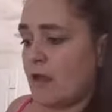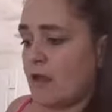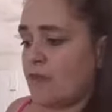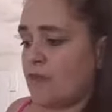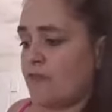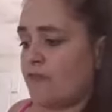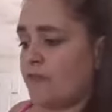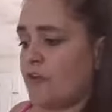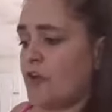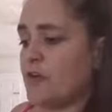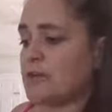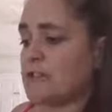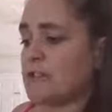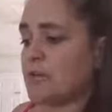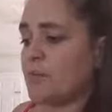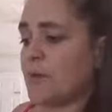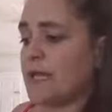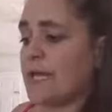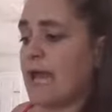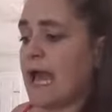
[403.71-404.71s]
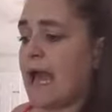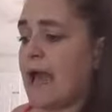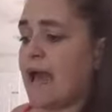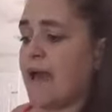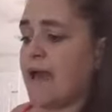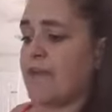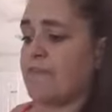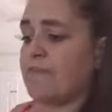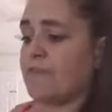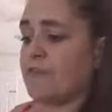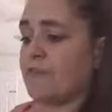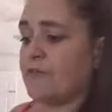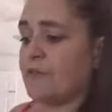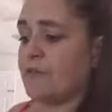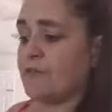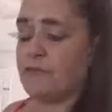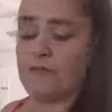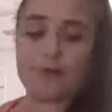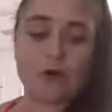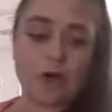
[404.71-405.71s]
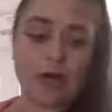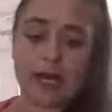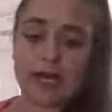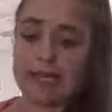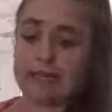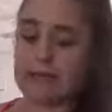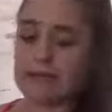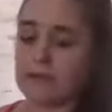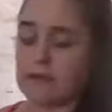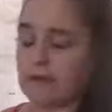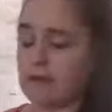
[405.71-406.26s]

the foods that we have that are free